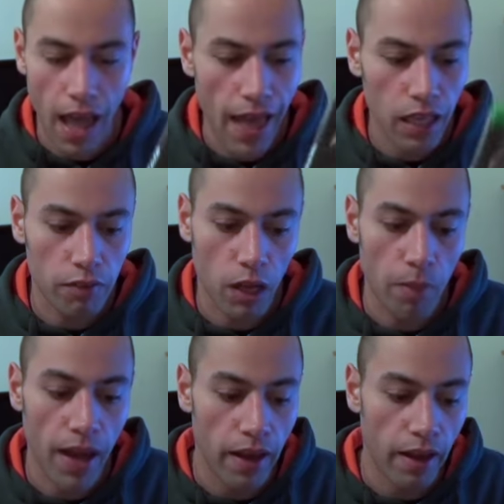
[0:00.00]
hell of a lot
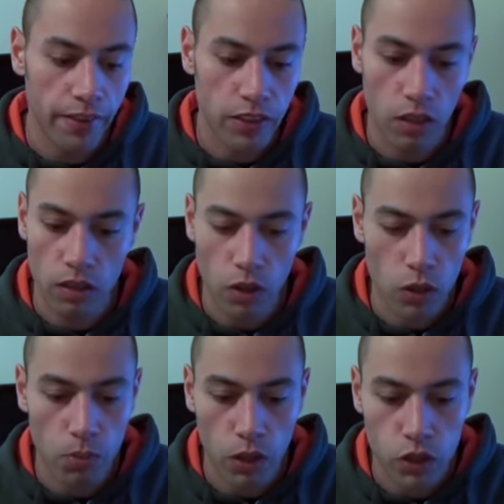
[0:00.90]
better, and it's got
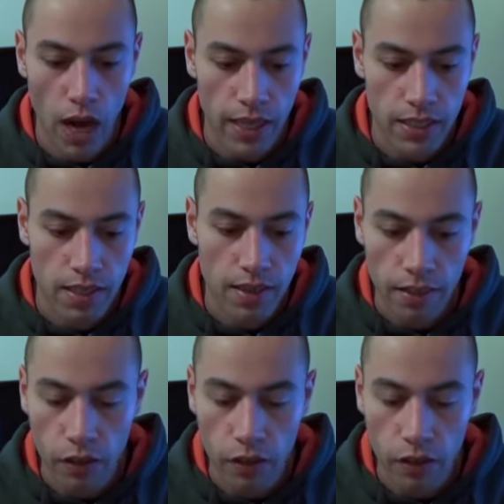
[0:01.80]
loads more tracks.